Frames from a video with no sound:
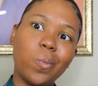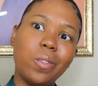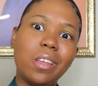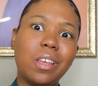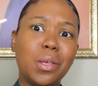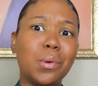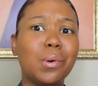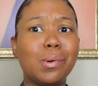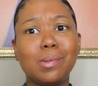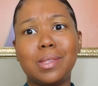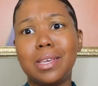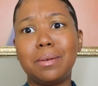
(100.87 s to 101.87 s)
the
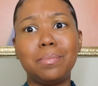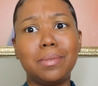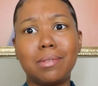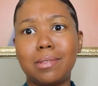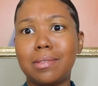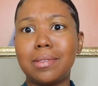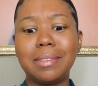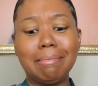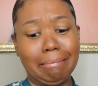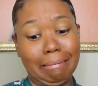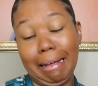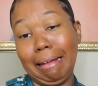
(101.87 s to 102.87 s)
cuticle tips.
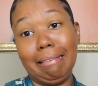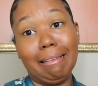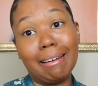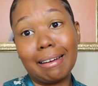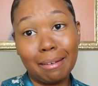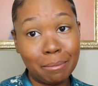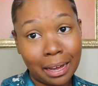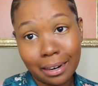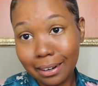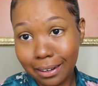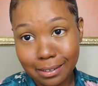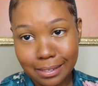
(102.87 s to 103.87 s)
Look, I'm not
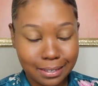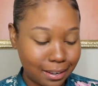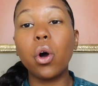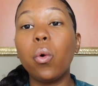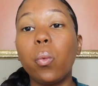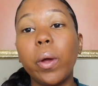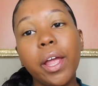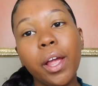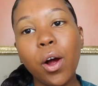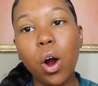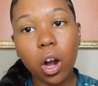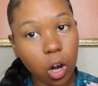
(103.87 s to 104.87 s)
a nail tech. So
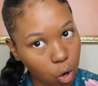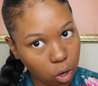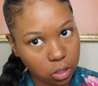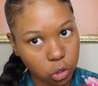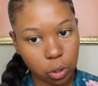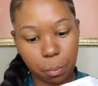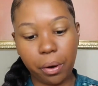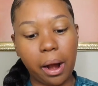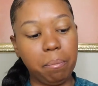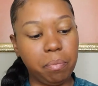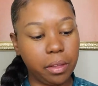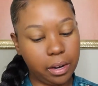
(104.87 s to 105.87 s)
we are going to
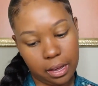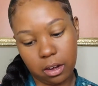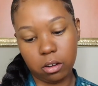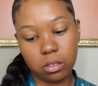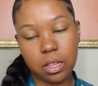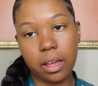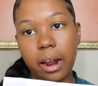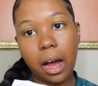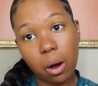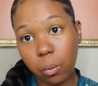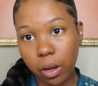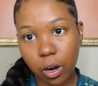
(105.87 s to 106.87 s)
prep the nails, and
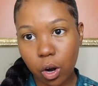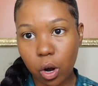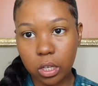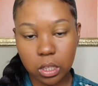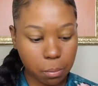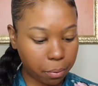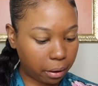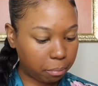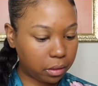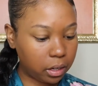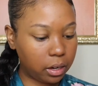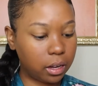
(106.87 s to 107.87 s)
how we are going to
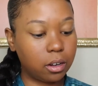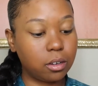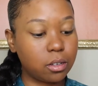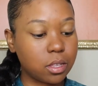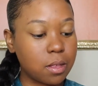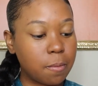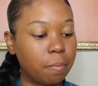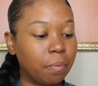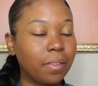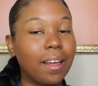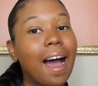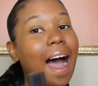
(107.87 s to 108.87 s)
prep the nails,
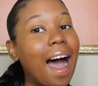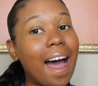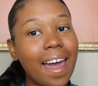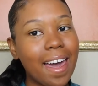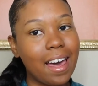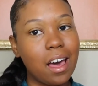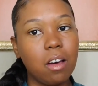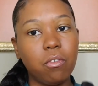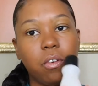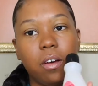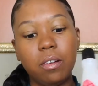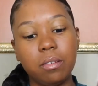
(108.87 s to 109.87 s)
I have
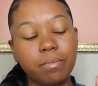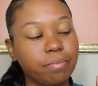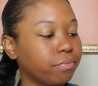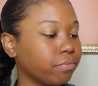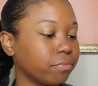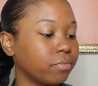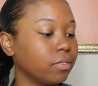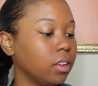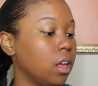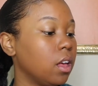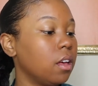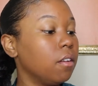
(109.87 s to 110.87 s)

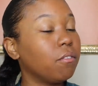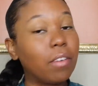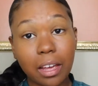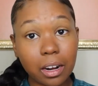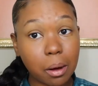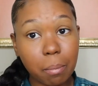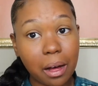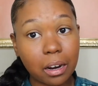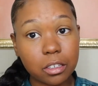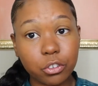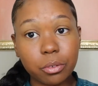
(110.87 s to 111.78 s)
fingernail polish